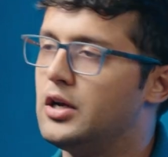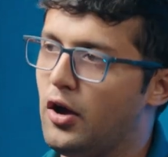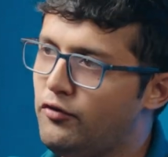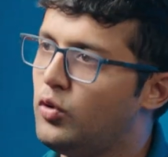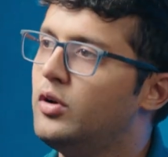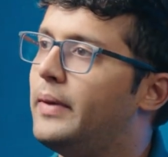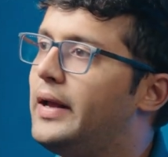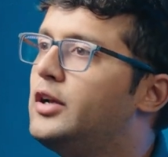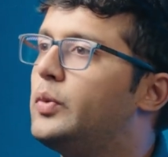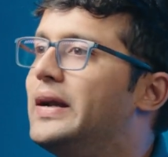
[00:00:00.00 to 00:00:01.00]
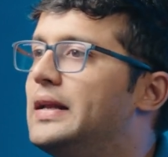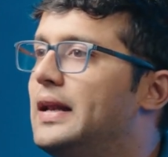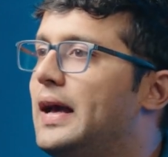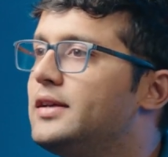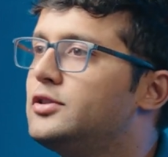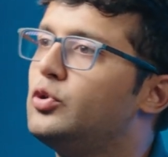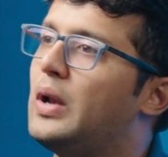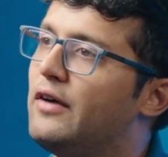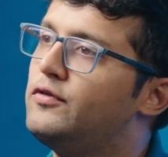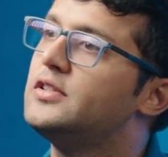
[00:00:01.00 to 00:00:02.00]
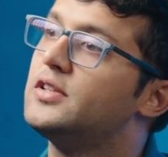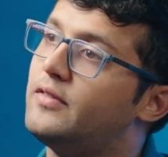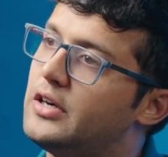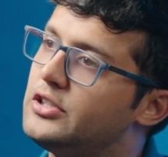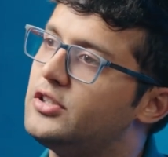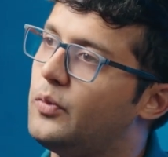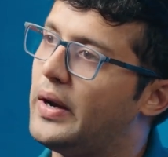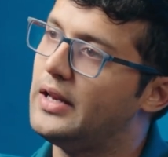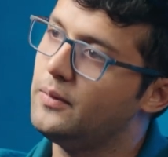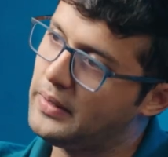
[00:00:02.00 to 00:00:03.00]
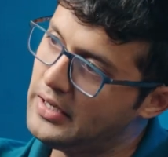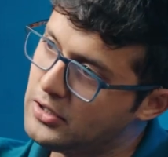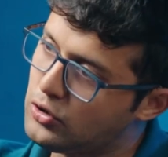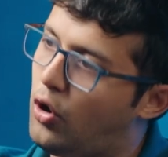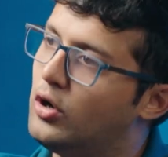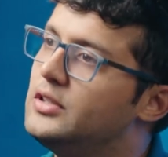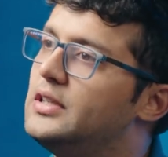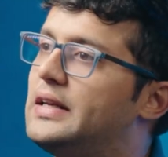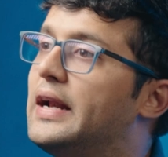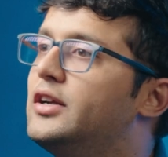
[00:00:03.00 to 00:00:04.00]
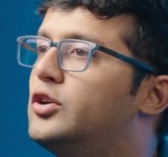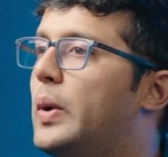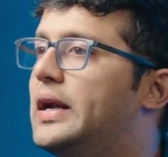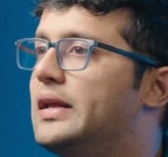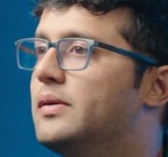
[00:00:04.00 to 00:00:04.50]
Now, if you want to make it 20 lakhs, you'll have to serve additional waiting periods on the 10 to 20